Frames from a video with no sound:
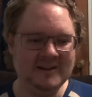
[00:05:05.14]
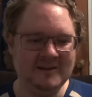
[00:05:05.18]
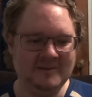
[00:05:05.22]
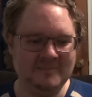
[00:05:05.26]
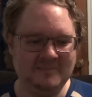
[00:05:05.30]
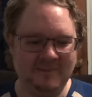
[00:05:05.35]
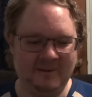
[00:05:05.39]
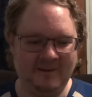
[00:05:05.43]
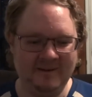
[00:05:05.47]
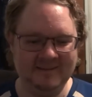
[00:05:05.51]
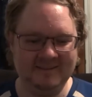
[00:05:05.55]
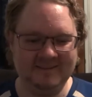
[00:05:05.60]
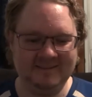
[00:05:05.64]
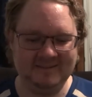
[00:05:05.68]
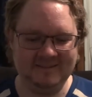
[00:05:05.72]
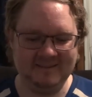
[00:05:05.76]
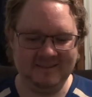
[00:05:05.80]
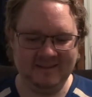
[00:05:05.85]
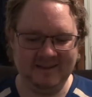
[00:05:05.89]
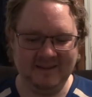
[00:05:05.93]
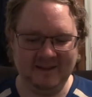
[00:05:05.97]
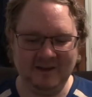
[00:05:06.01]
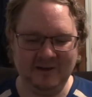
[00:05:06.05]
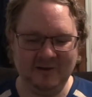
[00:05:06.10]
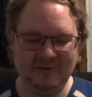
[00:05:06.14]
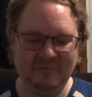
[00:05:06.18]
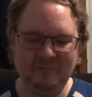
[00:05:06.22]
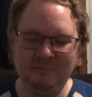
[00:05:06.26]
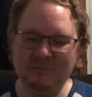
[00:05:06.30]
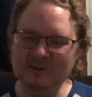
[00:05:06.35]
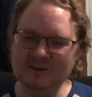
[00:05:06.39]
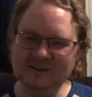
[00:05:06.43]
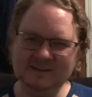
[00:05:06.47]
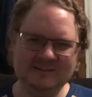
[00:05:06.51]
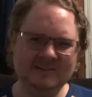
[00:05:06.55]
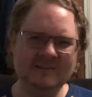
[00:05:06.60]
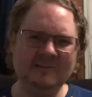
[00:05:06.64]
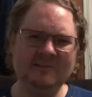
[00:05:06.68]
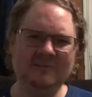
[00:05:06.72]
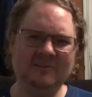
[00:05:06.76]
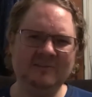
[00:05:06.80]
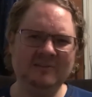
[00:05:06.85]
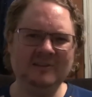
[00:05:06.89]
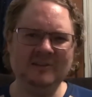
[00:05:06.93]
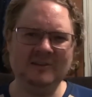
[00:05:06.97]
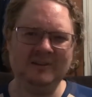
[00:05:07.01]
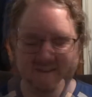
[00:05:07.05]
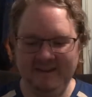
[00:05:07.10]
but uh, we shall
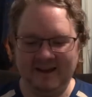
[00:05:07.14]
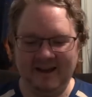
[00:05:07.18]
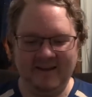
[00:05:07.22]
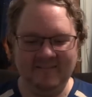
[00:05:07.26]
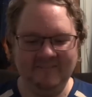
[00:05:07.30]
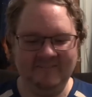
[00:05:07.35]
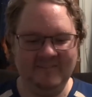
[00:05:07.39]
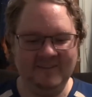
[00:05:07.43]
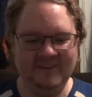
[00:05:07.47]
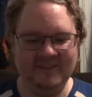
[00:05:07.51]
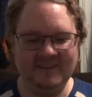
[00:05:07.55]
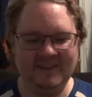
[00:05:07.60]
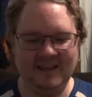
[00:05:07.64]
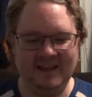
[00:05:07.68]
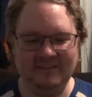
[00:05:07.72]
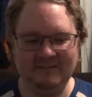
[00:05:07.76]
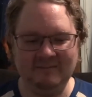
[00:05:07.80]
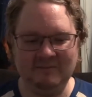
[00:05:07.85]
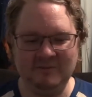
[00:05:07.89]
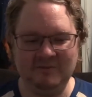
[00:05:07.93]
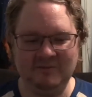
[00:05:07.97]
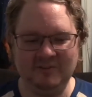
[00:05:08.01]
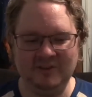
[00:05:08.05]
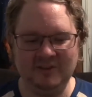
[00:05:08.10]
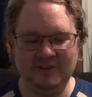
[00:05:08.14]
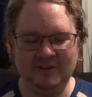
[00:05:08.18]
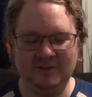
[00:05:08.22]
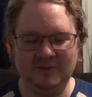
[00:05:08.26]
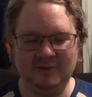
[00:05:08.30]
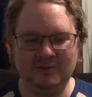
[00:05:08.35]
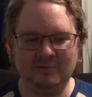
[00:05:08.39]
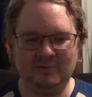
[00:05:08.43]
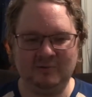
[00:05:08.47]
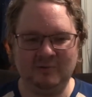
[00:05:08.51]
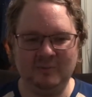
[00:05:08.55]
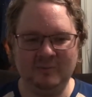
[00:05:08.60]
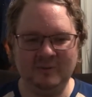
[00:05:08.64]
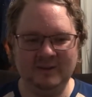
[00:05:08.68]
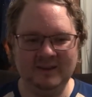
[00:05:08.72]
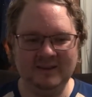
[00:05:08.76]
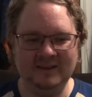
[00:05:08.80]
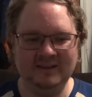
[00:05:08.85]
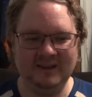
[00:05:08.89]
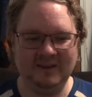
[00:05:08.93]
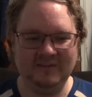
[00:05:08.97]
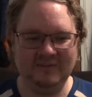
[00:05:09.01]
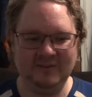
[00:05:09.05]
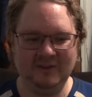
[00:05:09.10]
see. I think that within the group,
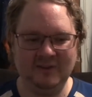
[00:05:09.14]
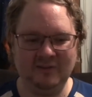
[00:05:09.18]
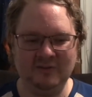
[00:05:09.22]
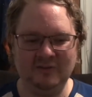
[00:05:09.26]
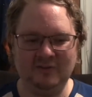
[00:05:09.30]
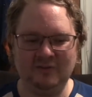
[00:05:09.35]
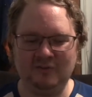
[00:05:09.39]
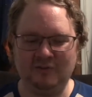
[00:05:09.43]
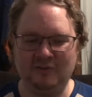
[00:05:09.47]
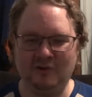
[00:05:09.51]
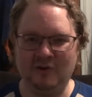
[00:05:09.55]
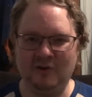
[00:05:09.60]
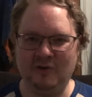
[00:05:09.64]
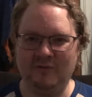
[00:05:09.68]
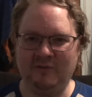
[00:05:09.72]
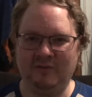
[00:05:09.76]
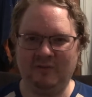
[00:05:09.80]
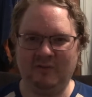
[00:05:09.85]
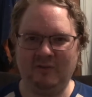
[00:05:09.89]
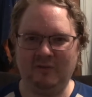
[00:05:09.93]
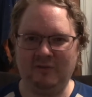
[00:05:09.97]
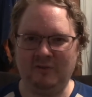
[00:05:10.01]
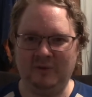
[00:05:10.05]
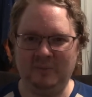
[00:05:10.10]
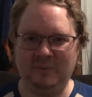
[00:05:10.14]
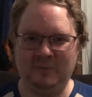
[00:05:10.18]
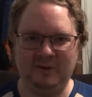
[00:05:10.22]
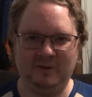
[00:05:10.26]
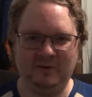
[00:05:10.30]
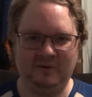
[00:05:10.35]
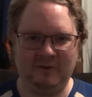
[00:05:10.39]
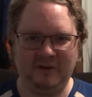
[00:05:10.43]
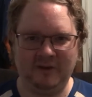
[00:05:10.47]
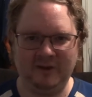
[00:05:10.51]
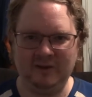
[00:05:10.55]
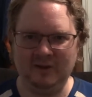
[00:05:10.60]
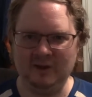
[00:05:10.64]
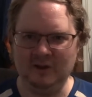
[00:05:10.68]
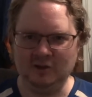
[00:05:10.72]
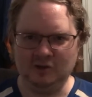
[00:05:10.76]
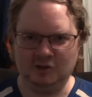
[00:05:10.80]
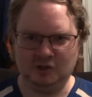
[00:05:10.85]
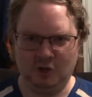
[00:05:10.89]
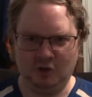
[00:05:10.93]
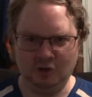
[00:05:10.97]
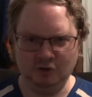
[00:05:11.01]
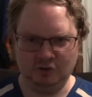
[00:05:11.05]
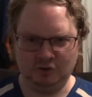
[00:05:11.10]
he definitely serves as a little bit of like,
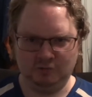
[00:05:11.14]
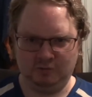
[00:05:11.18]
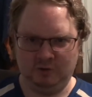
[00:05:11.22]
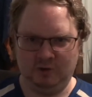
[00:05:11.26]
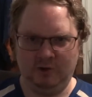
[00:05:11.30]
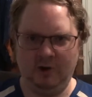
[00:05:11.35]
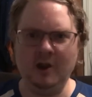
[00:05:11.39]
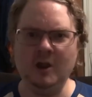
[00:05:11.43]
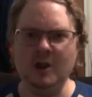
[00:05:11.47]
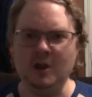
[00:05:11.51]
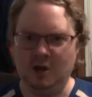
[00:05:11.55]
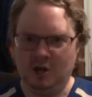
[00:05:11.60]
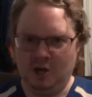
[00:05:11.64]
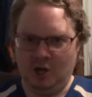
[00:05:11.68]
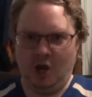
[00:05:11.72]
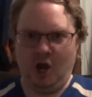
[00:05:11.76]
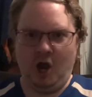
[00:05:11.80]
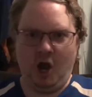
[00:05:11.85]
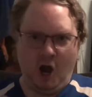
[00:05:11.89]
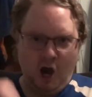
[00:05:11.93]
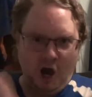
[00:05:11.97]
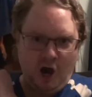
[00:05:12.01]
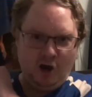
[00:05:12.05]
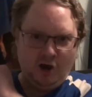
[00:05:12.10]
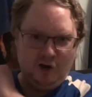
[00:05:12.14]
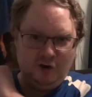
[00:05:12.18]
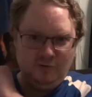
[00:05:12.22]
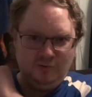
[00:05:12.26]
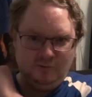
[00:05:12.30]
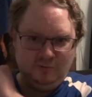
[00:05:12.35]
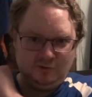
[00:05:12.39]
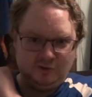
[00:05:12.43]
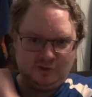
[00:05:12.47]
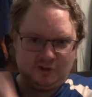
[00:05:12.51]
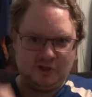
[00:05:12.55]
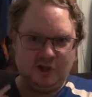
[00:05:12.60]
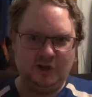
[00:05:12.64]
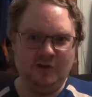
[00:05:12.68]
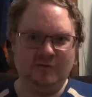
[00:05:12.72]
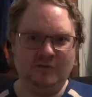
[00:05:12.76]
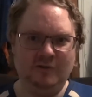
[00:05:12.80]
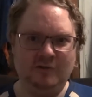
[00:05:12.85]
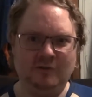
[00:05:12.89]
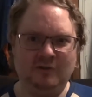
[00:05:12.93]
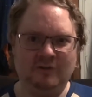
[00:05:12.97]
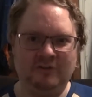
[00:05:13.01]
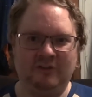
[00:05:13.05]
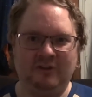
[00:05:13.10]
don't worry, I will save
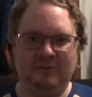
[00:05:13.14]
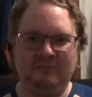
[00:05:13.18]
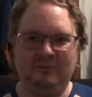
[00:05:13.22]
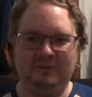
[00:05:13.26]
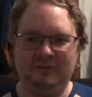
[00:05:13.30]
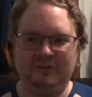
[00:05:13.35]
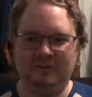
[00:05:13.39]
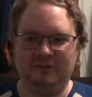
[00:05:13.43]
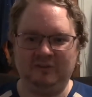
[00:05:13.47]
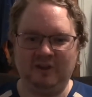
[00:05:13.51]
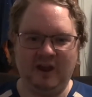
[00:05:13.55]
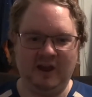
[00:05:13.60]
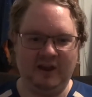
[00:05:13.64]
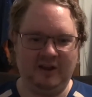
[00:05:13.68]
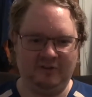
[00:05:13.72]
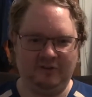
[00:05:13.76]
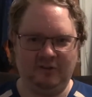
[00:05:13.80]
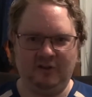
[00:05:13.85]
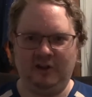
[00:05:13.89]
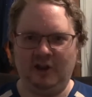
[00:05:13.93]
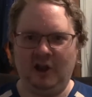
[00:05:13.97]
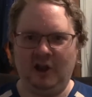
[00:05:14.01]
you. Because, like, when the tank is like,